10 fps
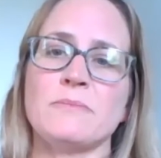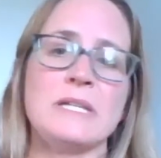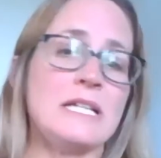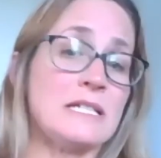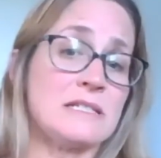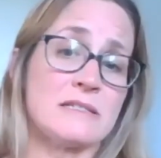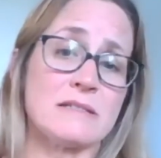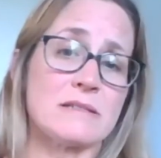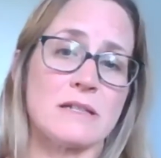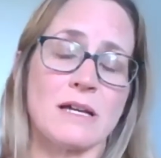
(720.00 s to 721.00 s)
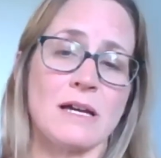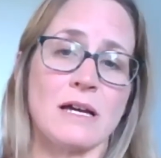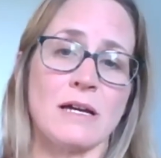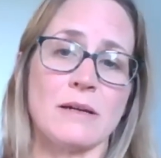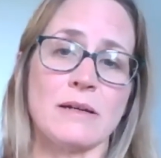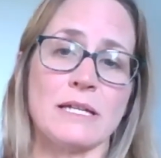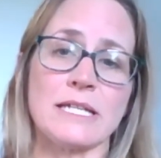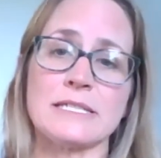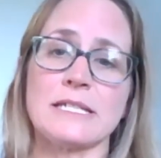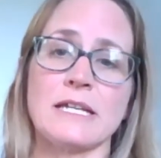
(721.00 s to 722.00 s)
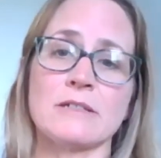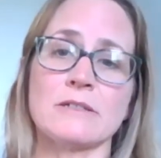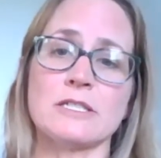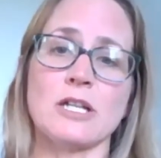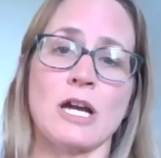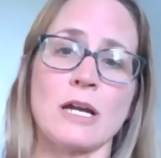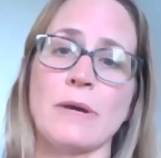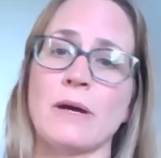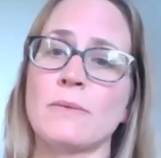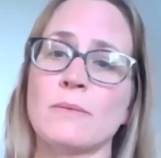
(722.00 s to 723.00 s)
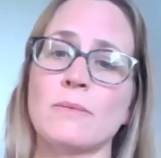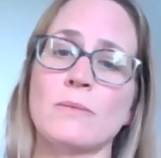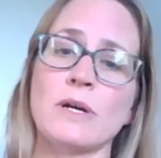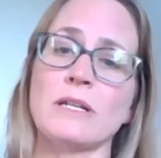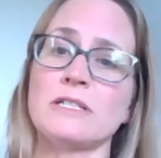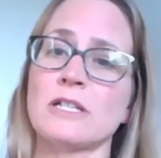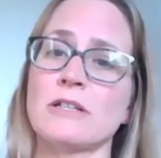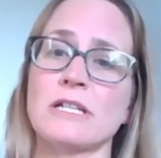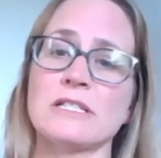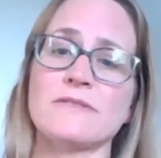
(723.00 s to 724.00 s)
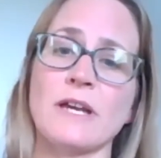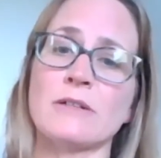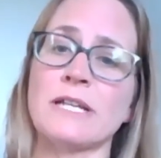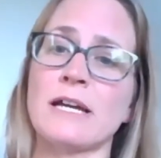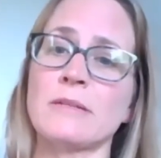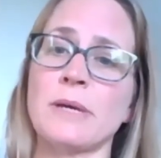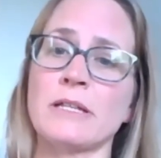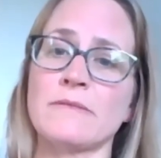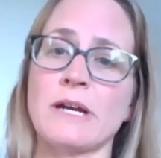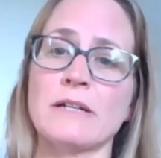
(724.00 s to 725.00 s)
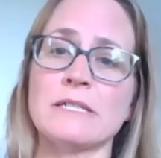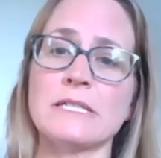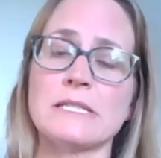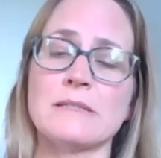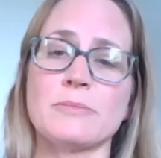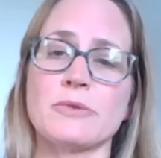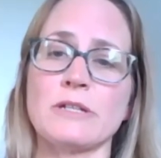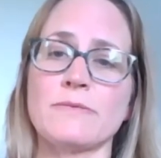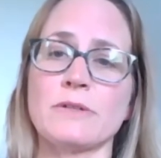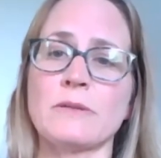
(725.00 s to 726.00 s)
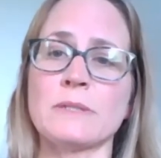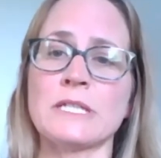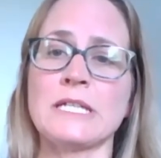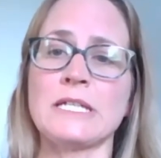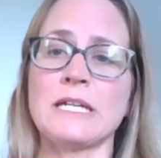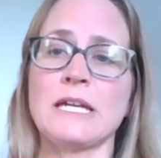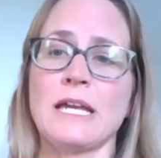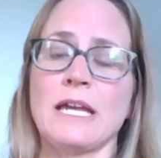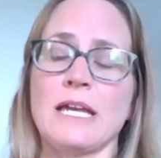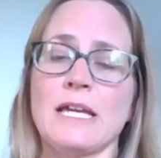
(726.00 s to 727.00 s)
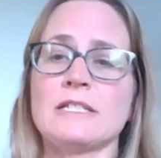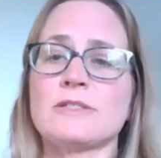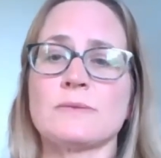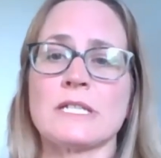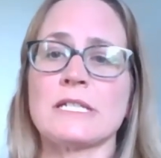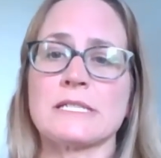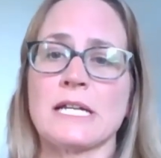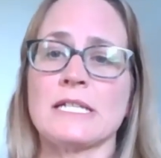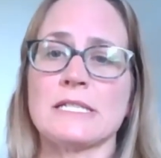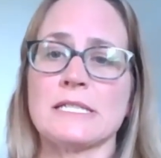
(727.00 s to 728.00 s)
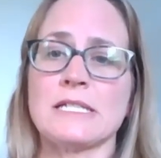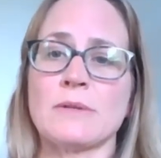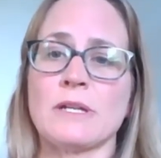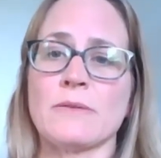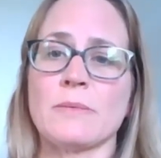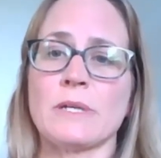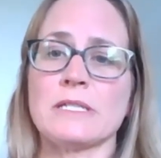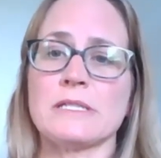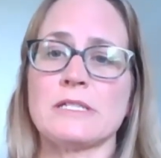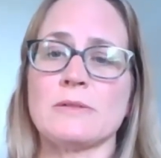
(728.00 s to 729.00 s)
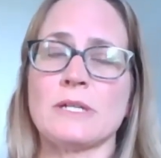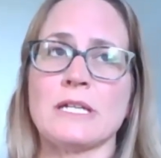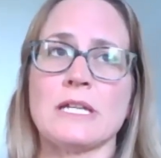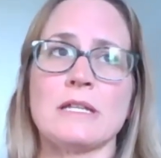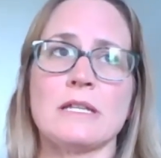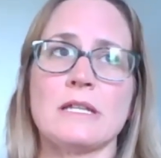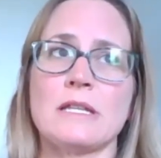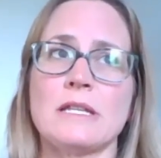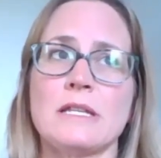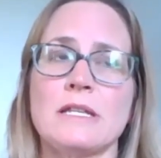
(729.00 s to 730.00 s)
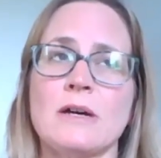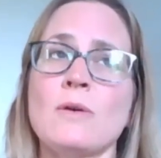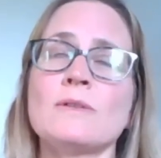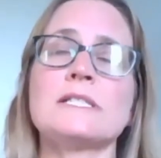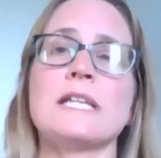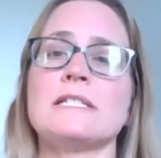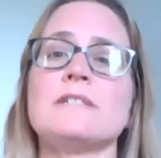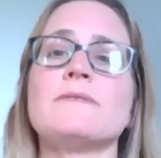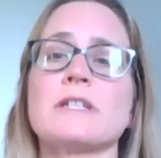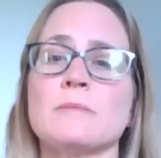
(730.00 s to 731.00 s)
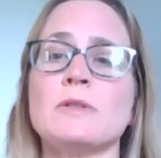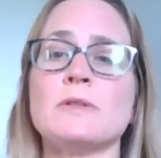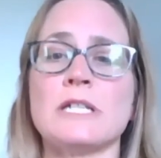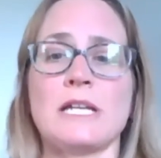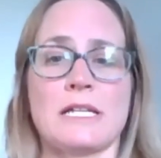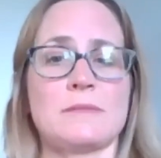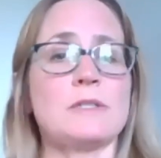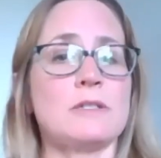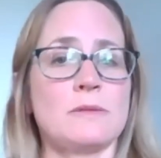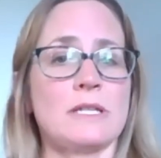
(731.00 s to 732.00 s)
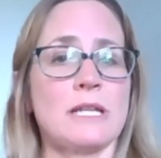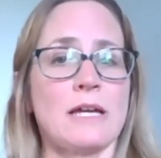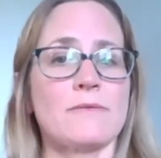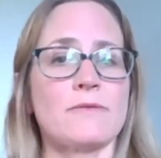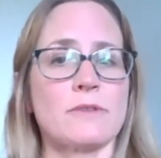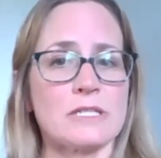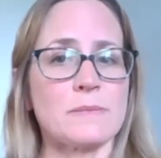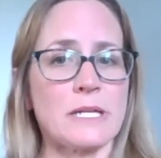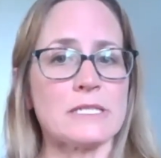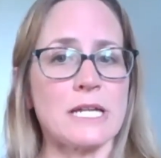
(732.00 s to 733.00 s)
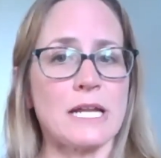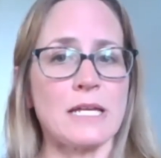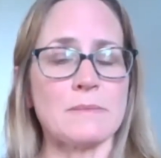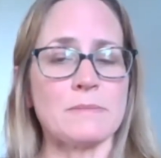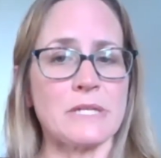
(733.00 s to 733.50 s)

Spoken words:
meetings and get together and talk about what each other has found out about the virus pretty frequently. And it's really exciting to see what everybody's doing. And the whole scientific community has been doing that for this pandemic.